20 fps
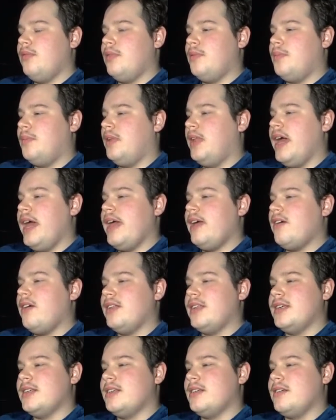playing
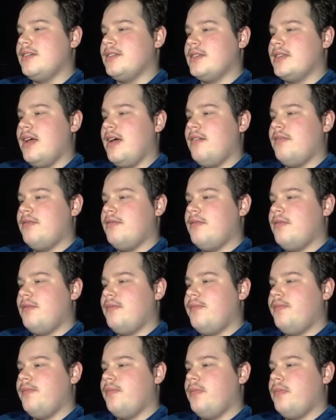all this good stuff.
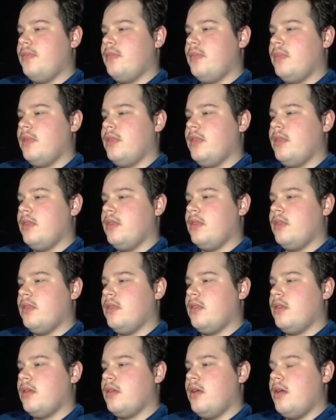
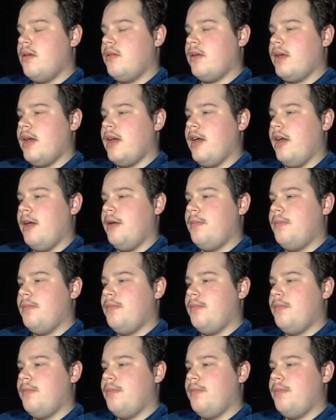Okay.